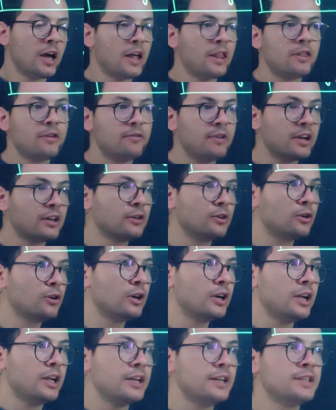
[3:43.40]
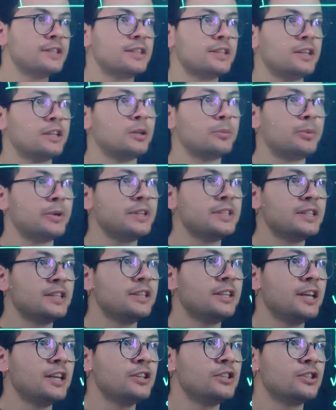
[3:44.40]
and the vector is a
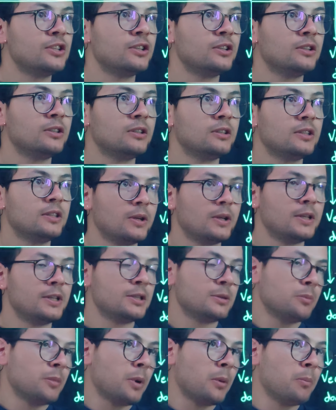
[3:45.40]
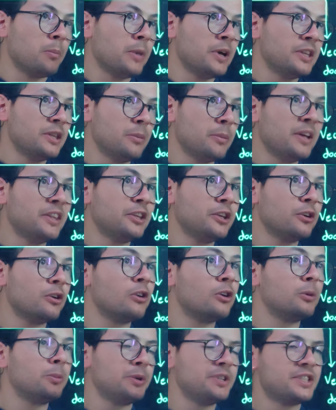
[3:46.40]
representation, is a mathematical
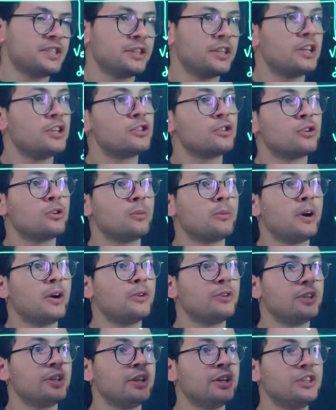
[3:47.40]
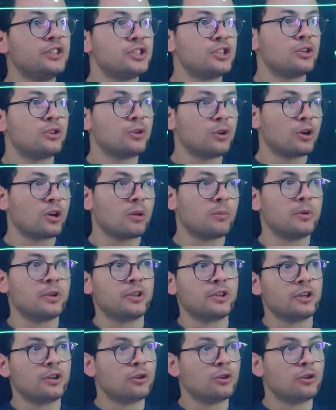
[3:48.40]
representation about each document.